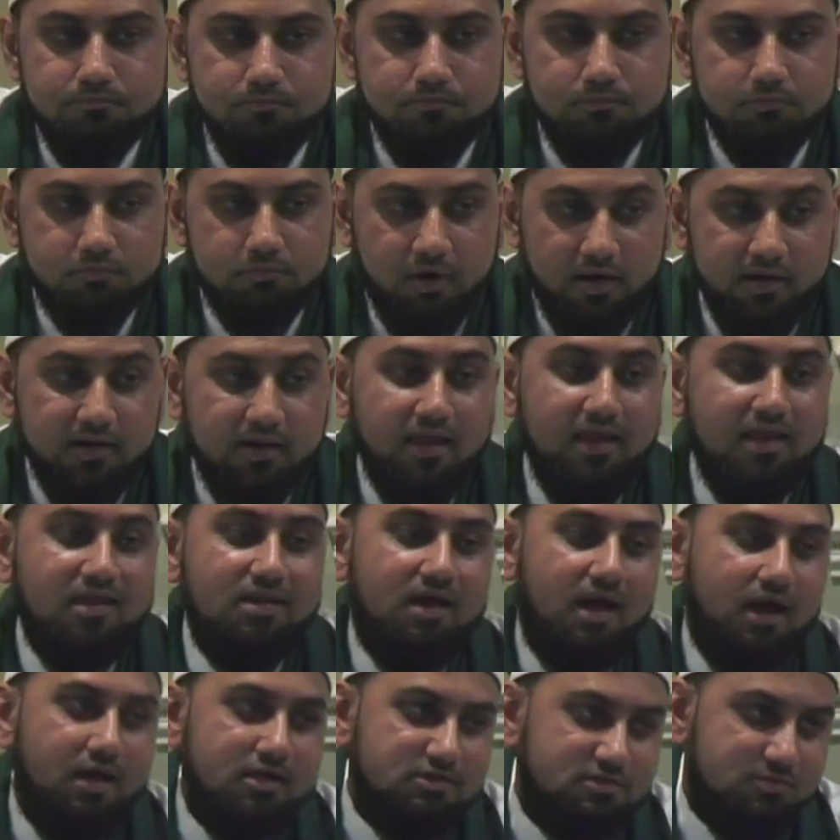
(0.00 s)
right? In
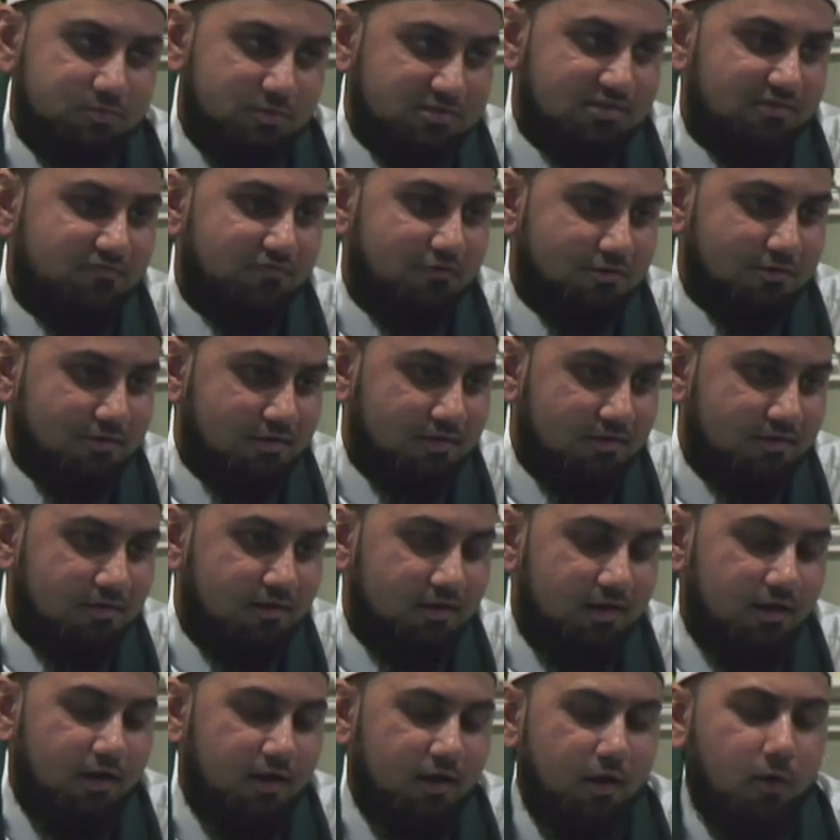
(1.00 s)
Hajj specifically.
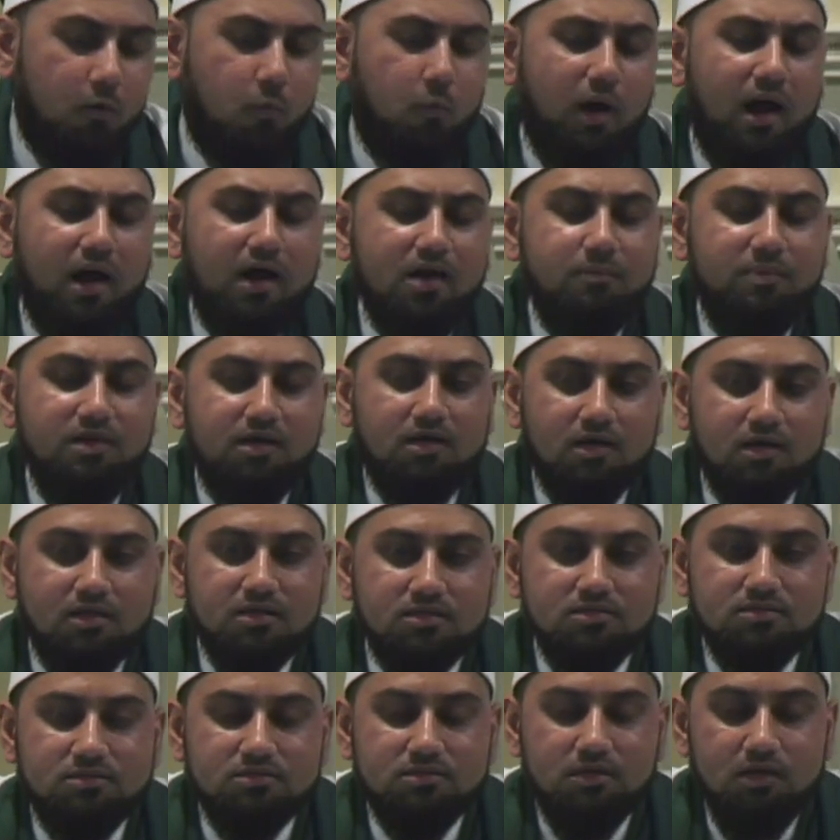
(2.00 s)
Why?
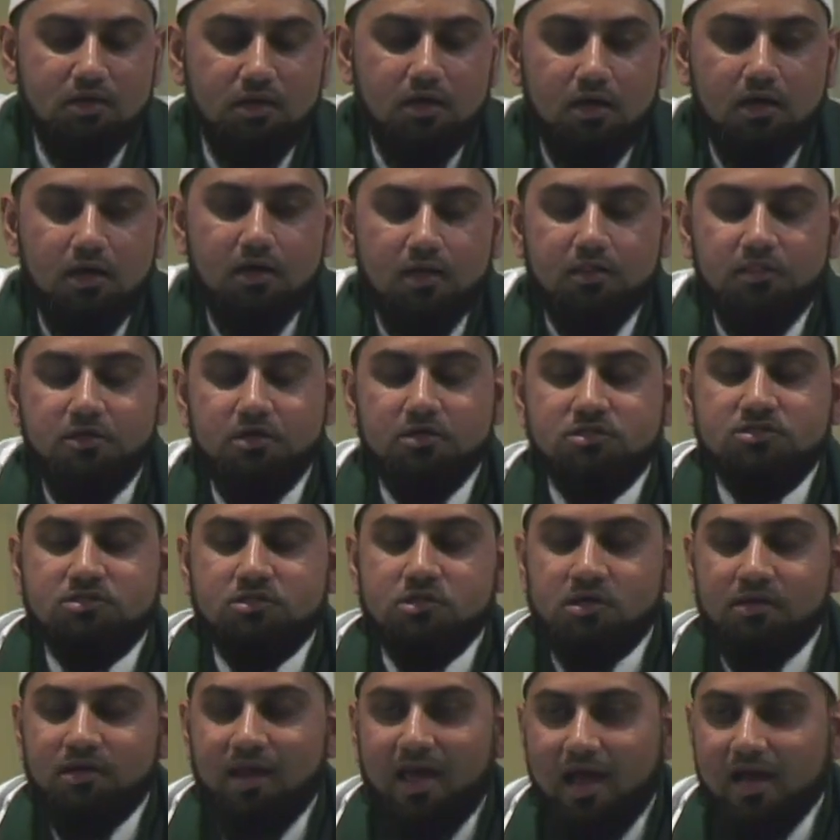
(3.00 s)
Because there are
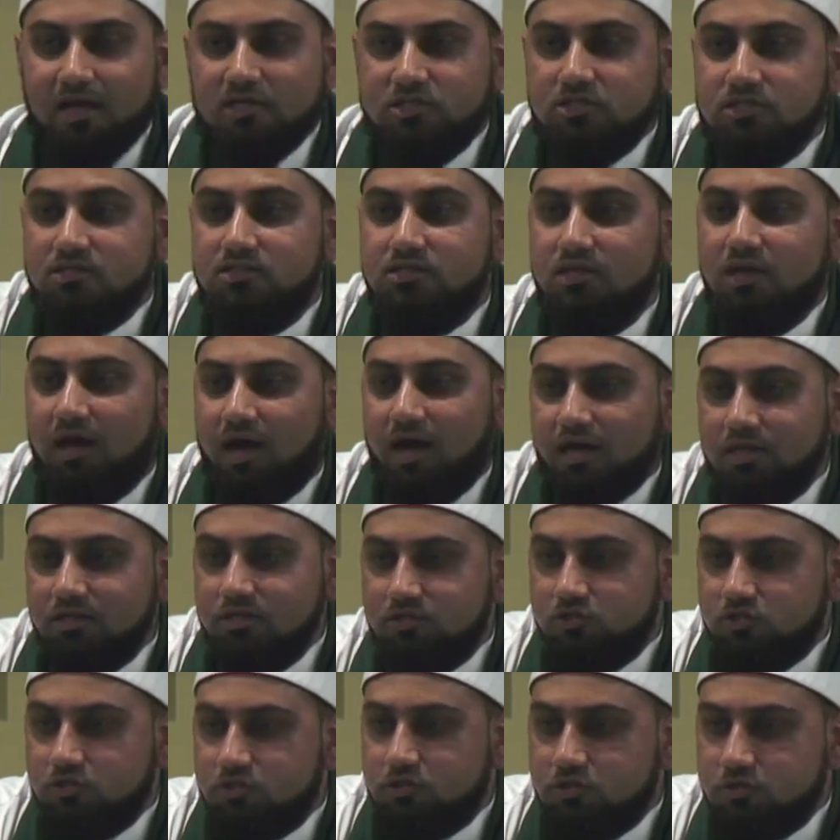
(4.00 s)
certain actions in
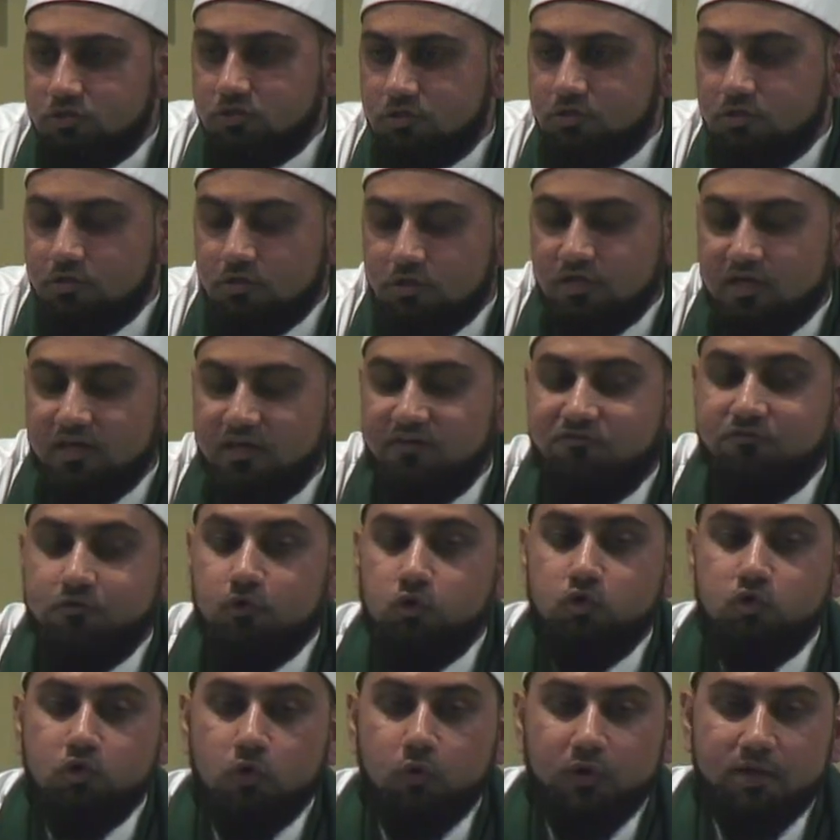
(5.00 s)
Hajj. If
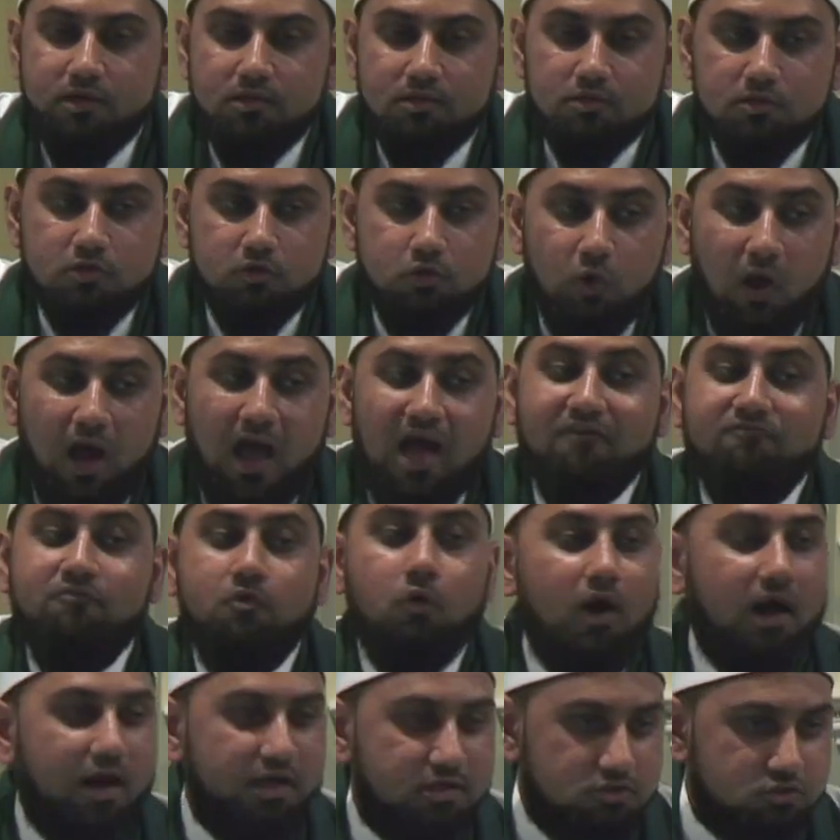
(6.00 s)
you do it, you have no
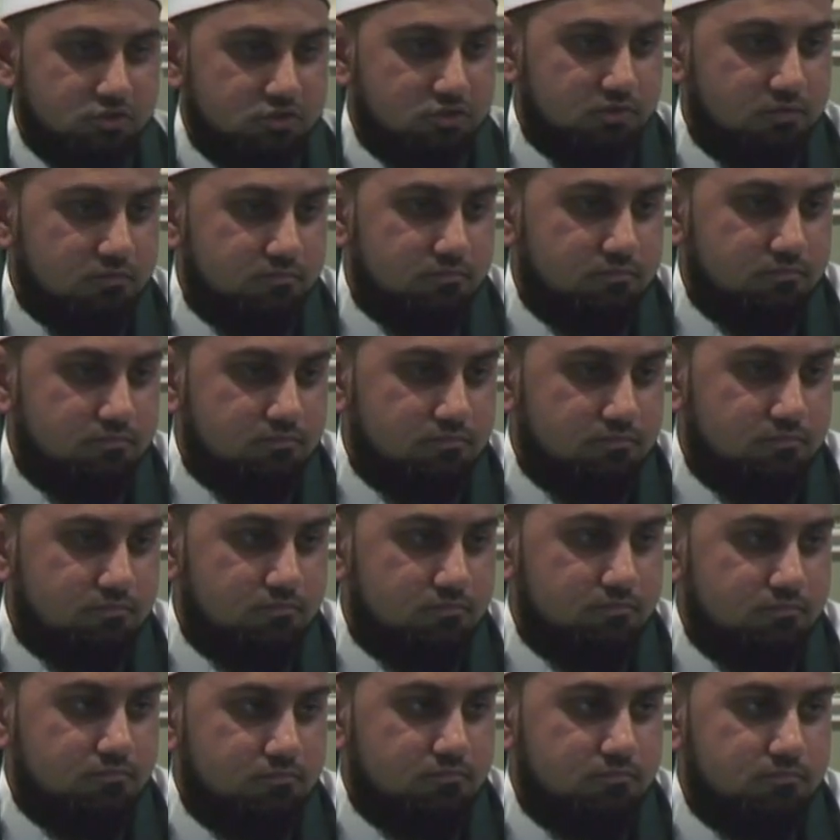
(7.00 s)
Hajj.
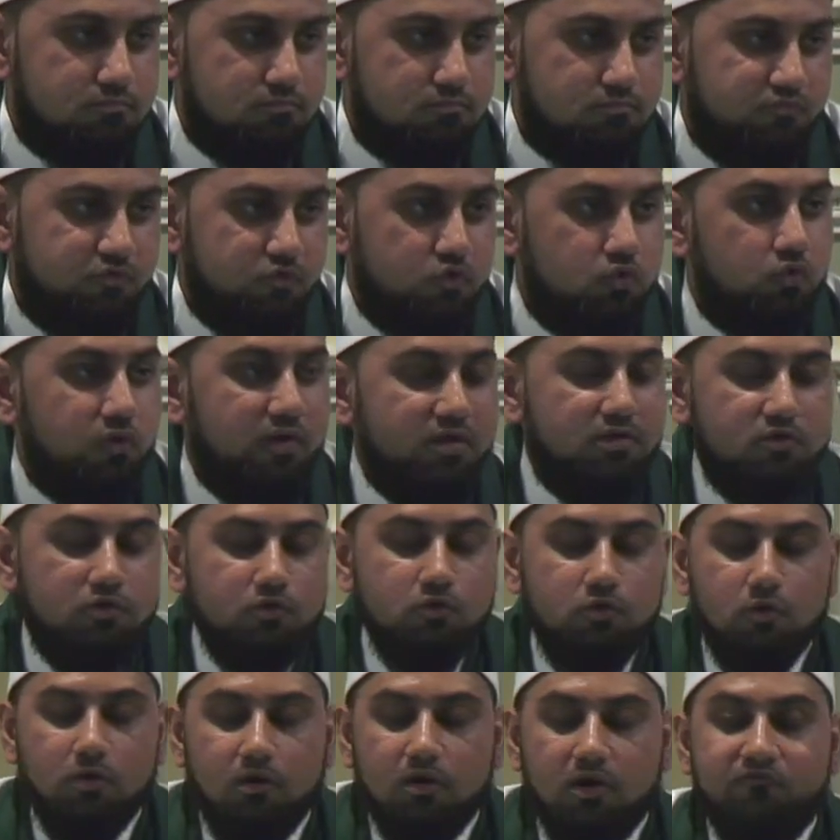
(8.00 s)
If you do it, you
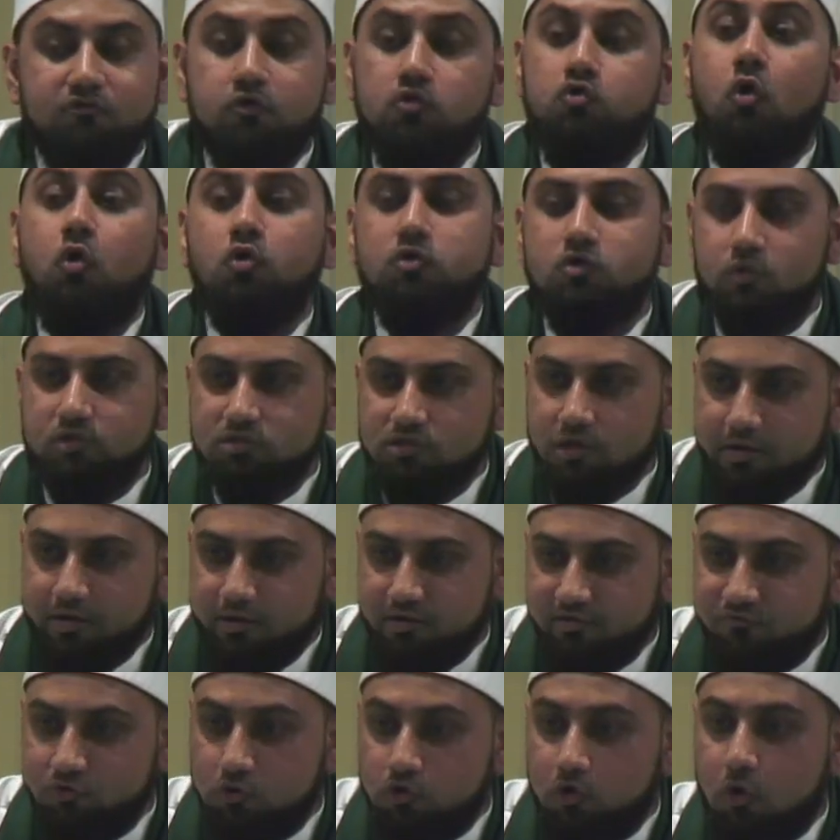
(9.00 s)
don't, if you don't do it, sorry.
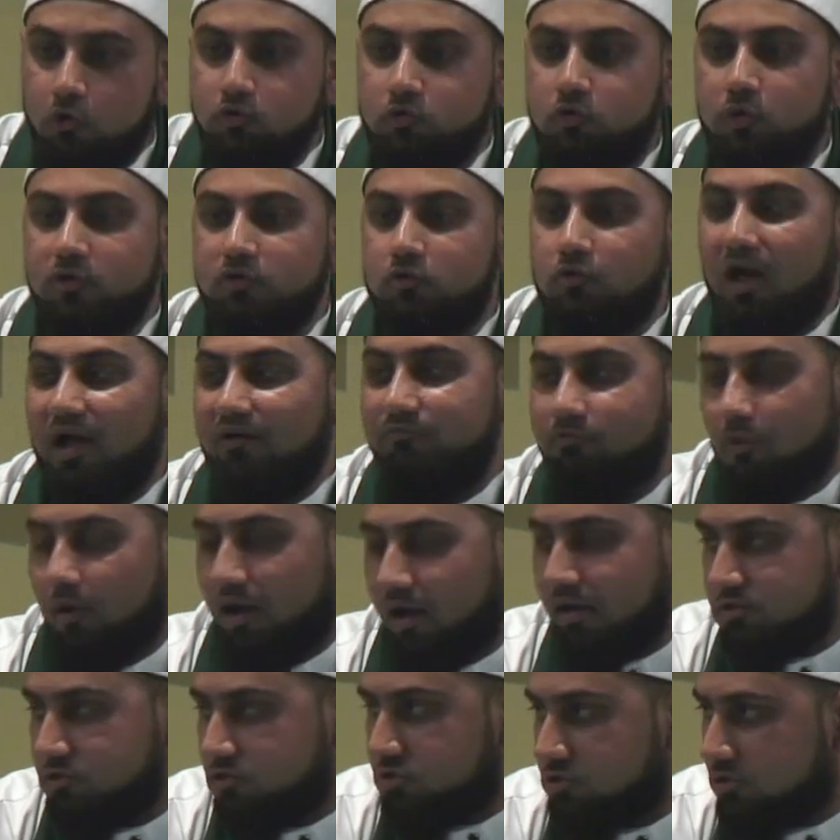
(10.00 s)
If you don't do it, you have no
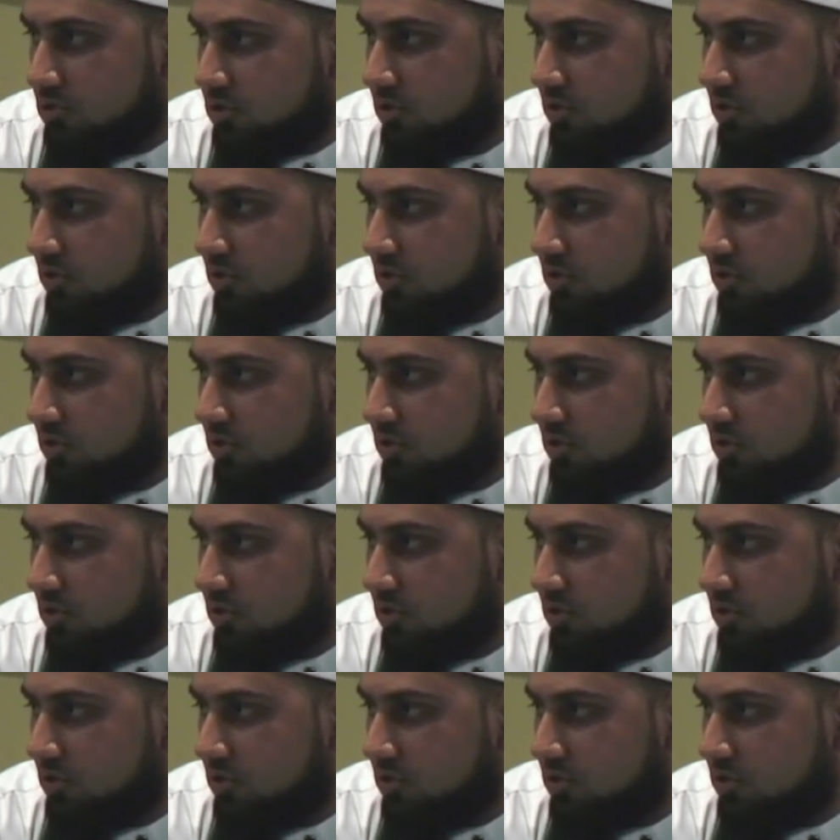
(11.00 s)
Hajj.